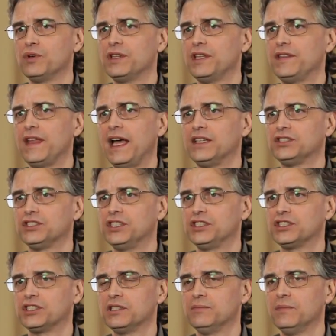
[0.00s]
within that
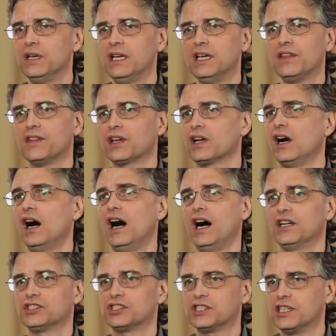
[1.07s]
system, the
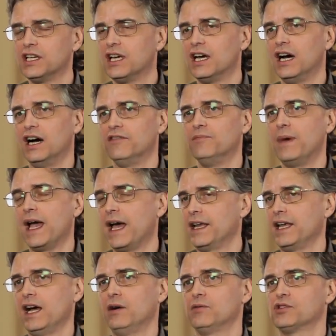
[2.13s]
cost of
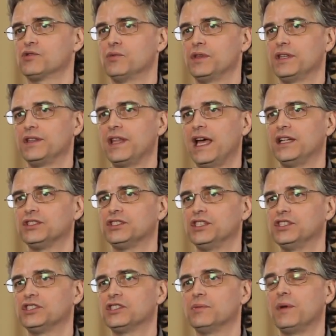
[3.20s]
man-hours within that
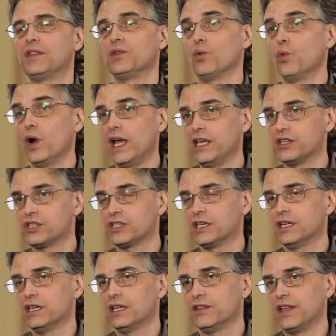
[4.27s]
system, and the waste
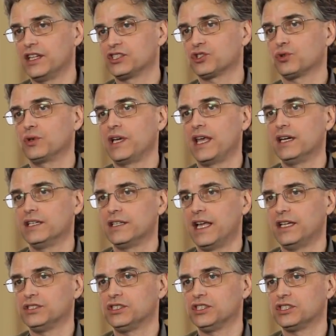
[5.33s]
that's created in
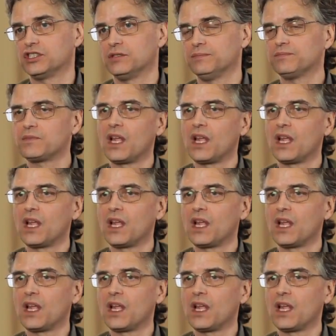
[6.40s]
that system.